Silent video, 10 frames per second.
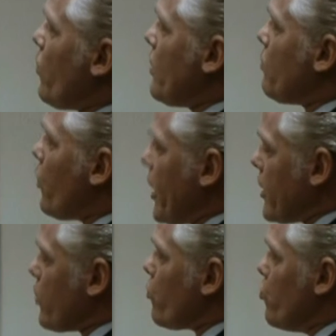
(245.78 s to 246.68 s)
we
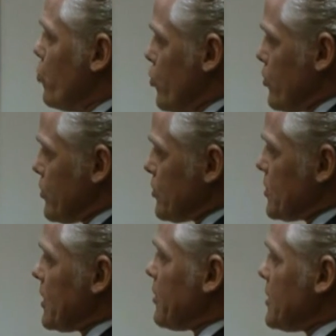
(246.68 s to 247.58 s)
break the rules,
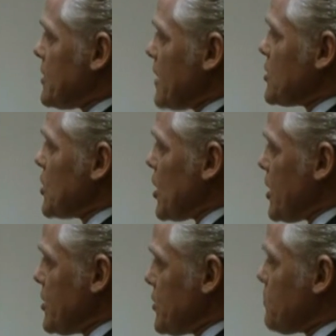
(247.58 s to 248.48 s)
there is that
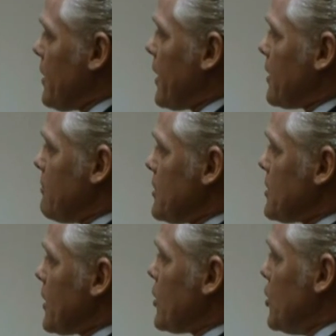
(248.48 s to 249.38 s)
salacious part of us
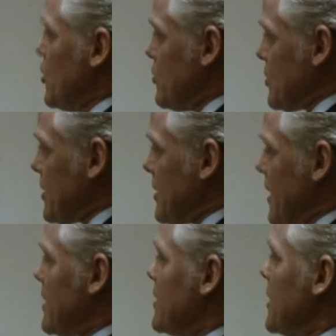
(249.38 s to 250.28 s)
that knows it
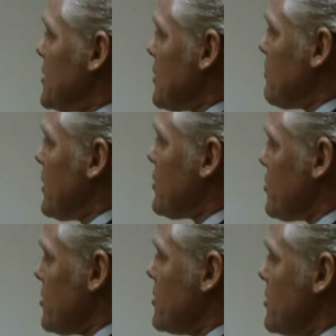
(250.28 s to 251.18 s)
and does it by
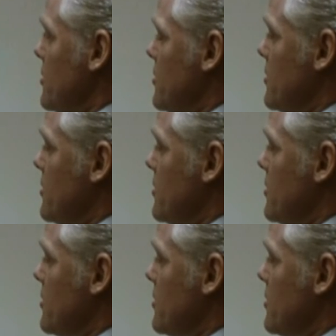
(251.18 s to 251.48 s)
choice.